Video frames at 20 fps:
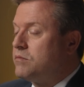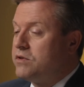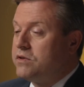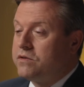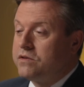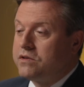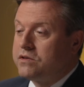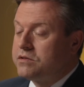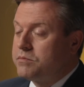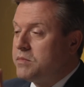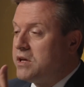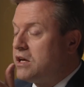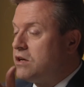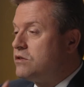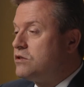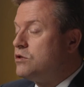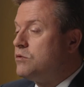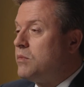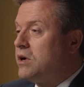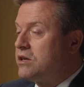There just being
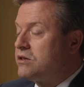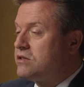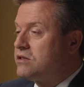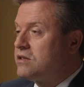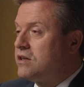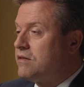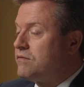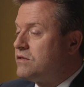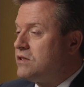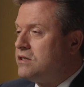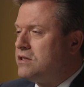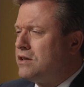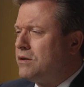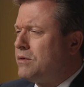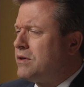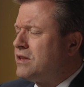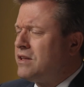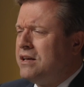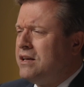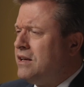too much stuff to deal
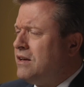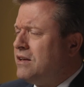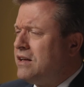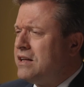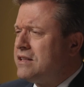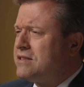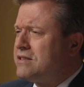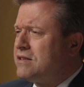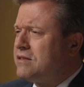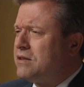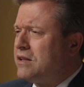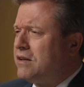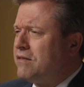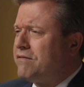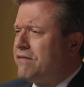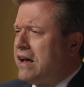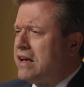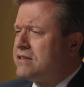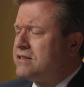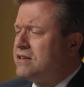with. That's
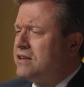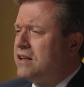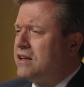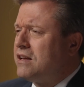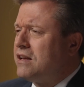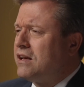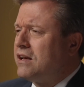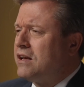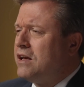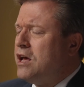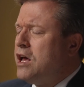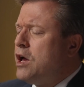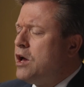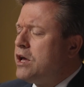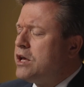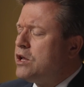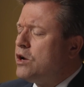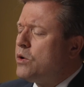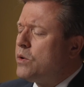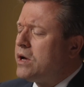fascinating.
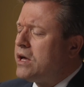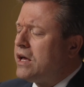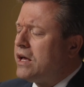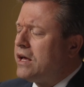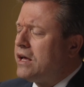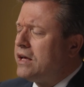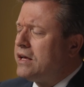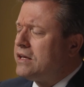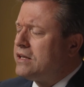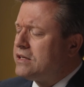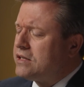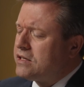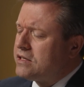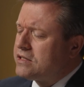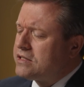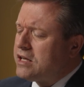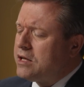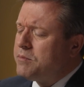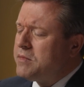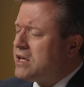You know,
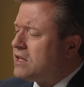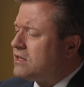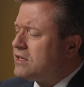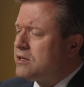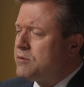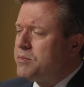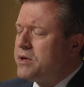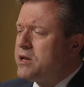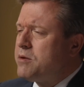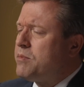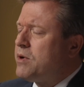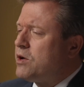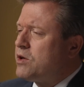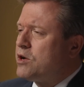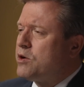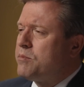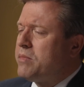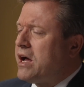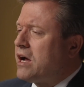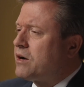tell me a little bit about
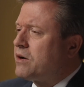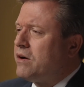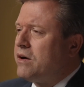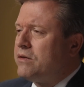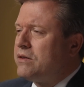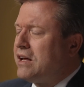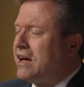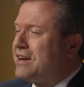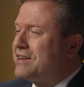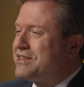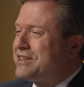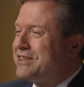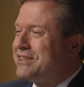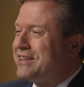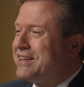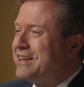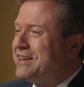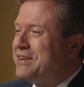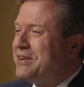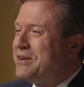your background,
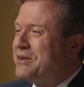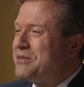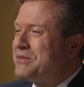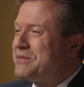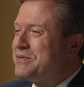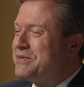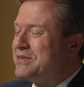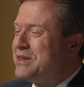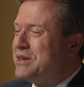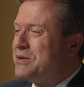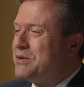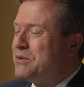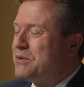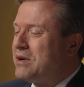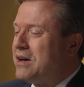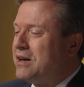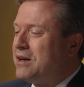actually. You know, you.